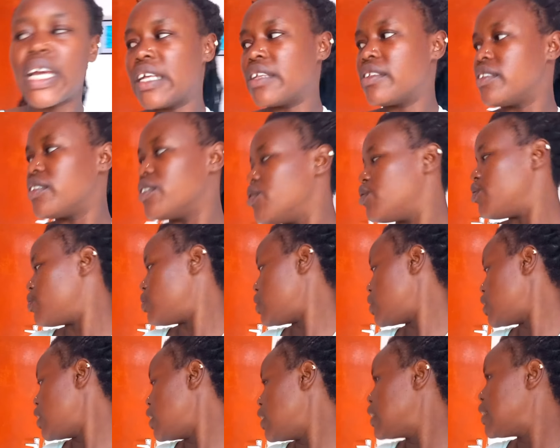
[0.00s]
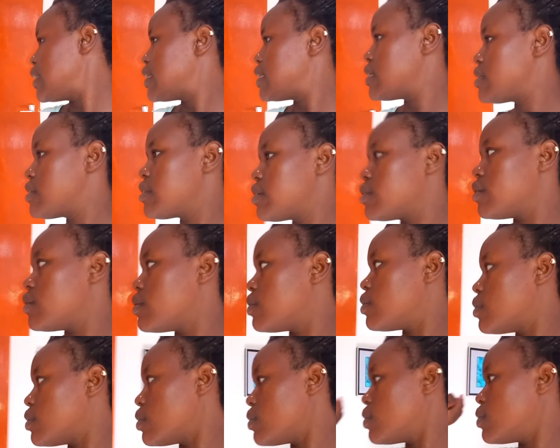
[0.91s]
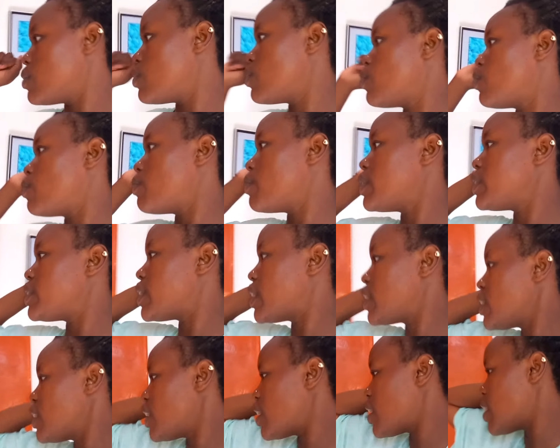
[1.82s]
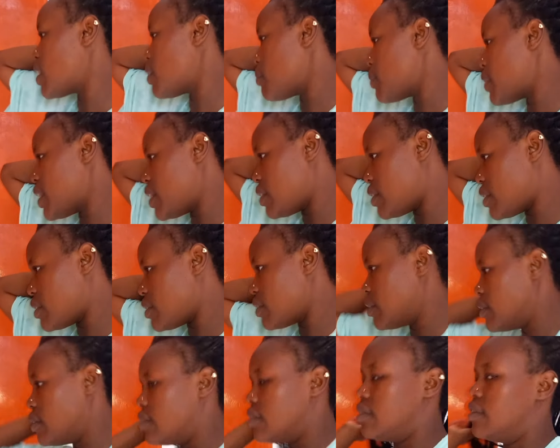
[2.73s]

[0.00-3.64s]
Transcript: Siji. Kiti. Umesha nike maindi.